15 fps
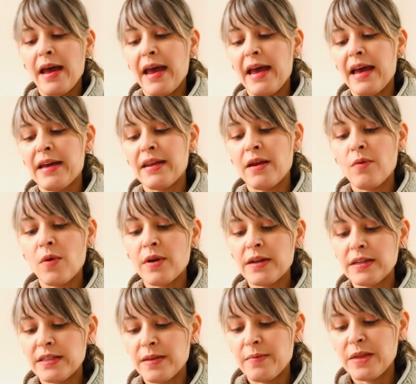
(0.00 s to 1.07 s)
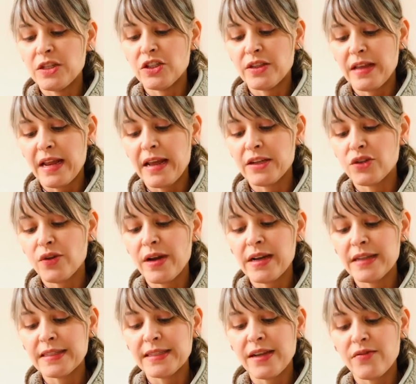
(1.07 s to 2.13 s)
And I wanted to mention that I tried
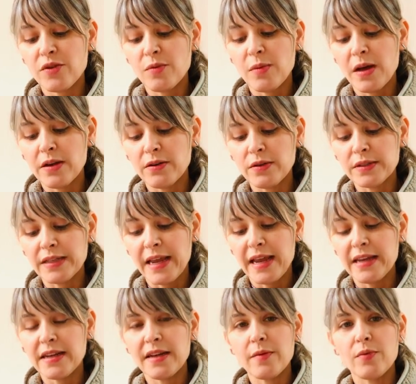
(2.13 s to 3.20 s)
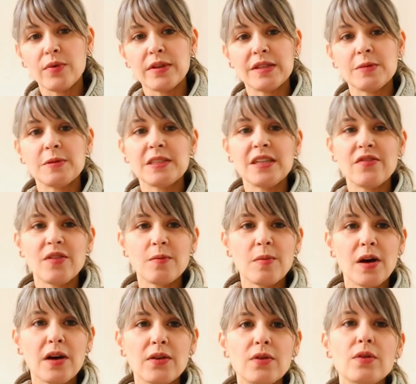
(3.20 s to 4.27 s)
on several models. I ended up with a specific
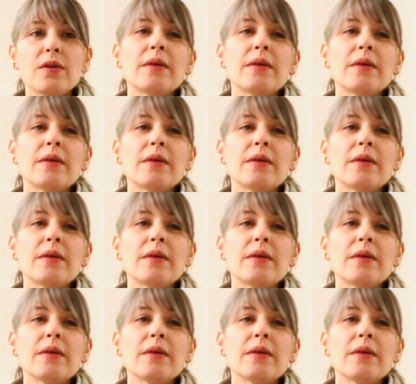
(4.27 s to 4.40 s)
model.